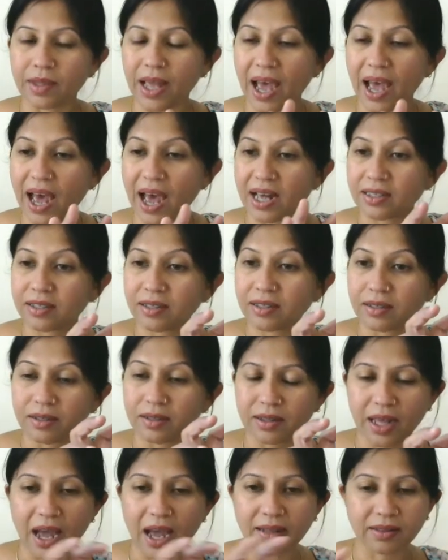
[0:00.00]
as
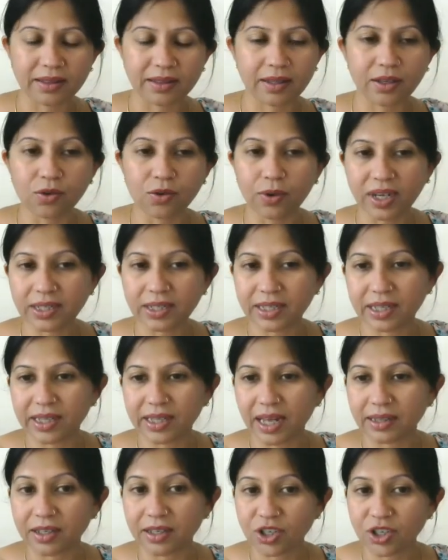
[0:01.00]
you can see,
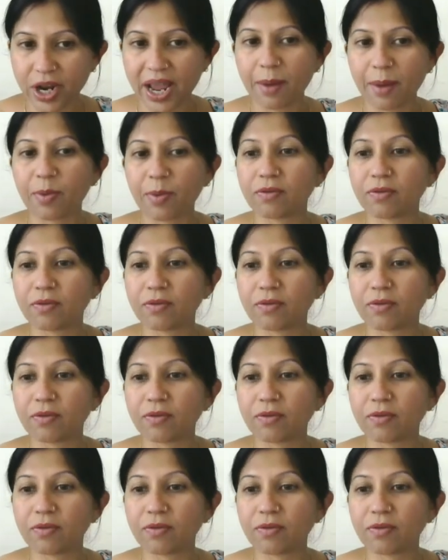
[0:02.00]
that the shape